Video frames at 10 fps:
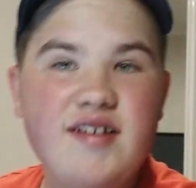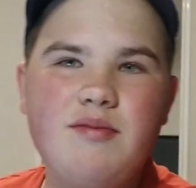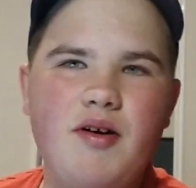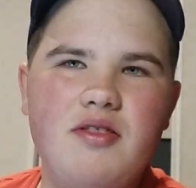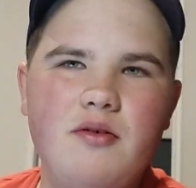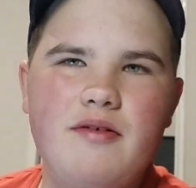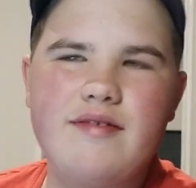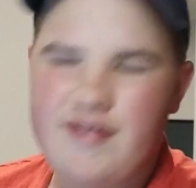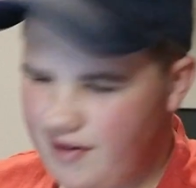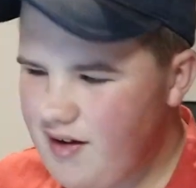into my
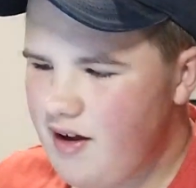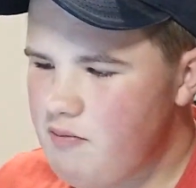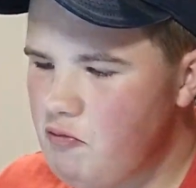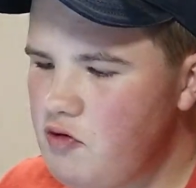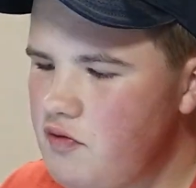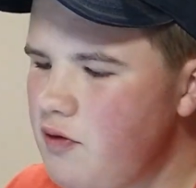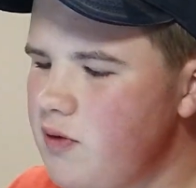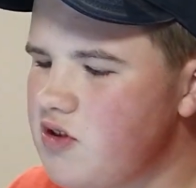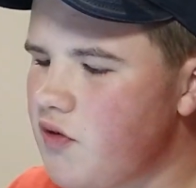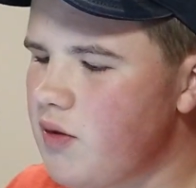thoughts. Moonfall
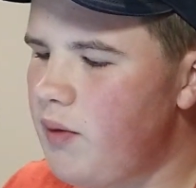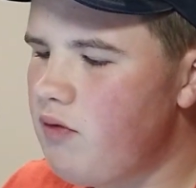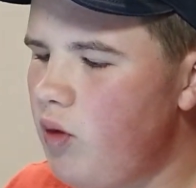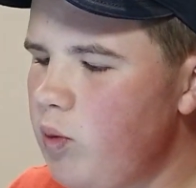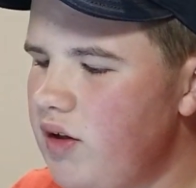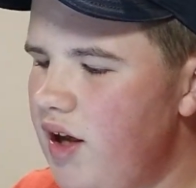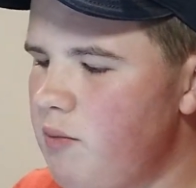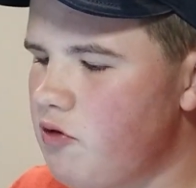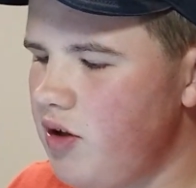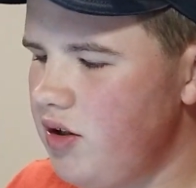is directed by Roland
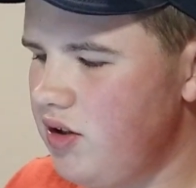Emmerich.